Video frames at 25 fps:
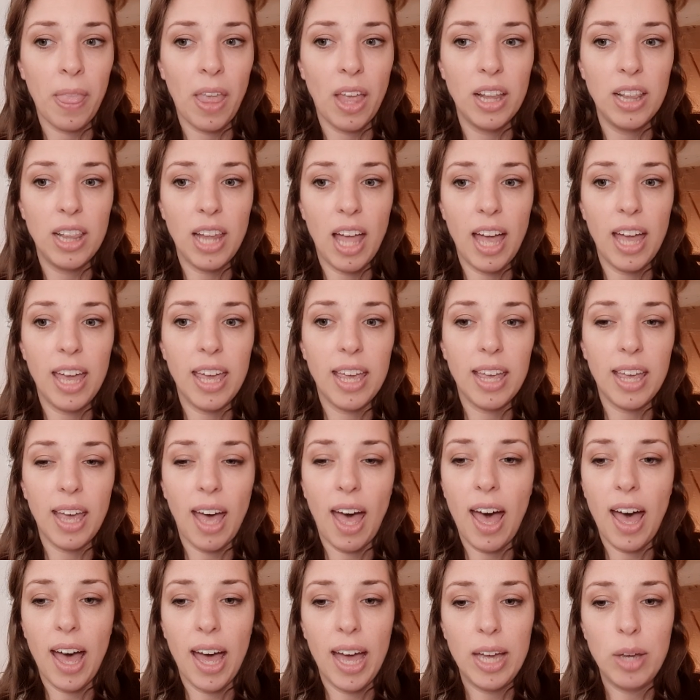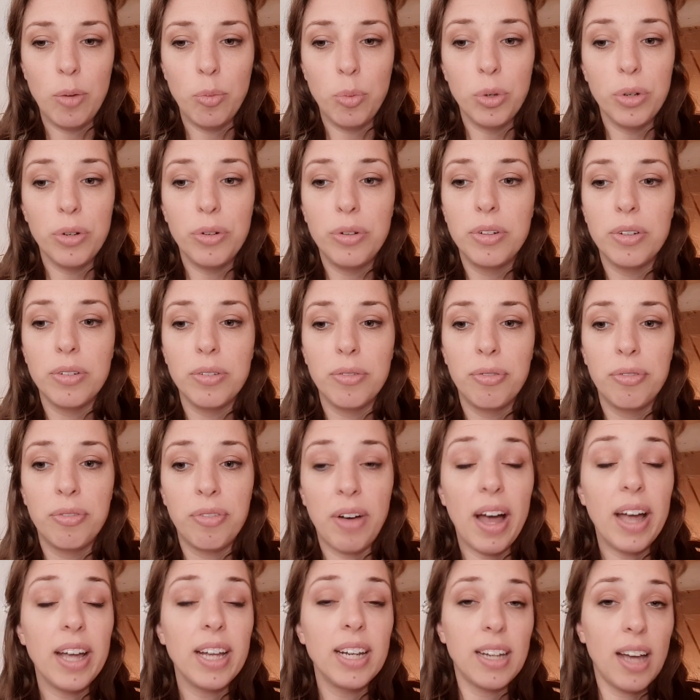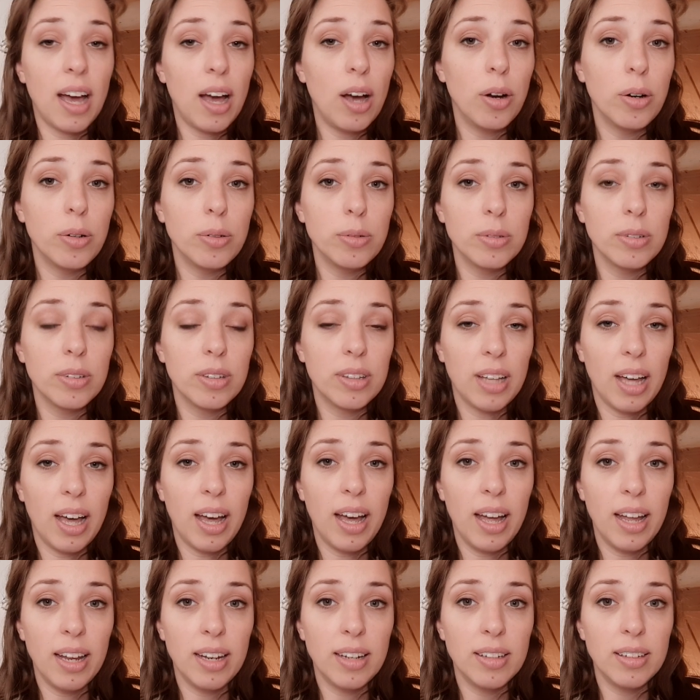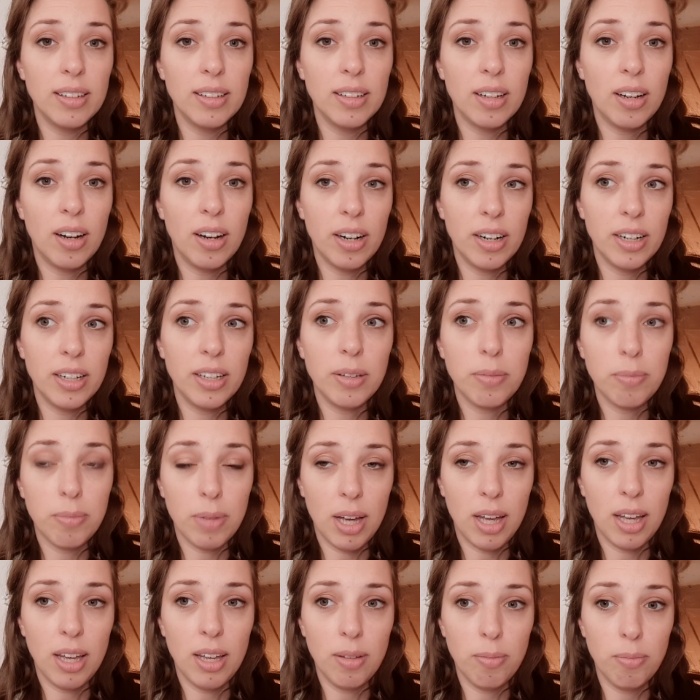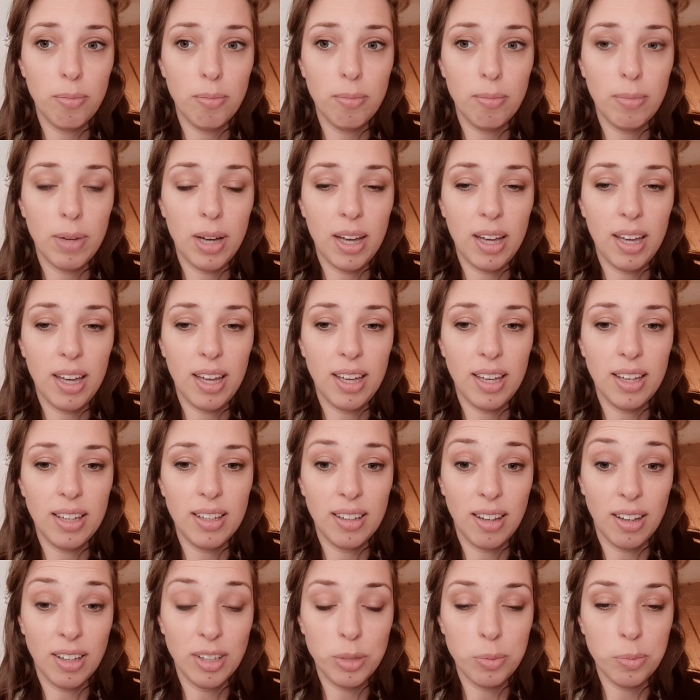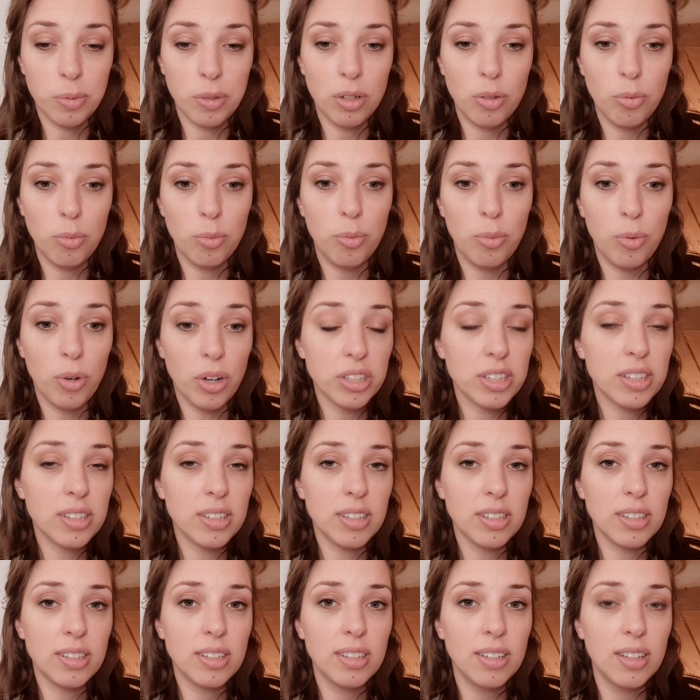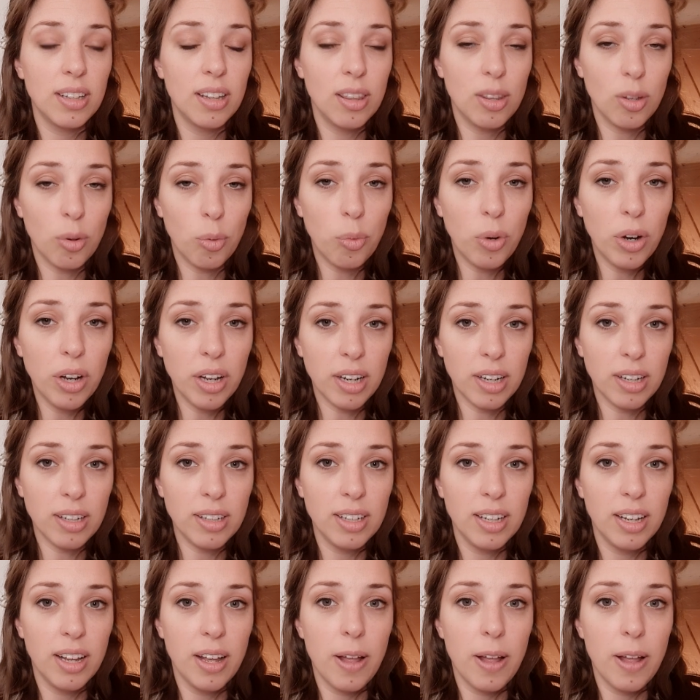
Like I would find out that Aryan, my husband, wasn't the one,